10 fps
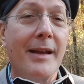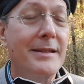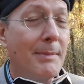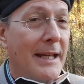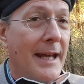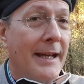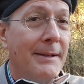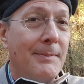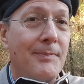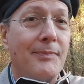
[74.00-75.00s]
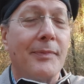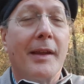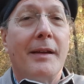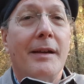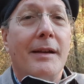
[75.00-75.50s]
It's a bee day.
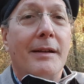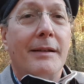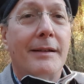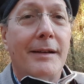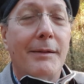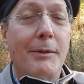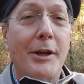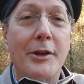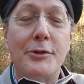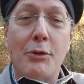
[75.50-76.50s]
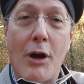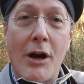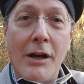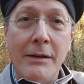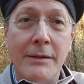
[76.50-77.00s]
We're going to
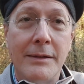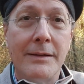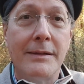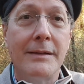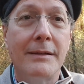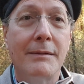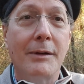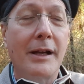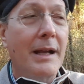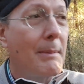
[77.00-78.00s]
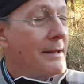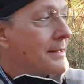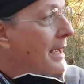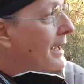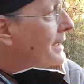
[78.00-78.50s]
draw. We're going to come
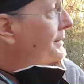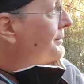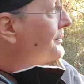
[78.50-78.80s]
outside.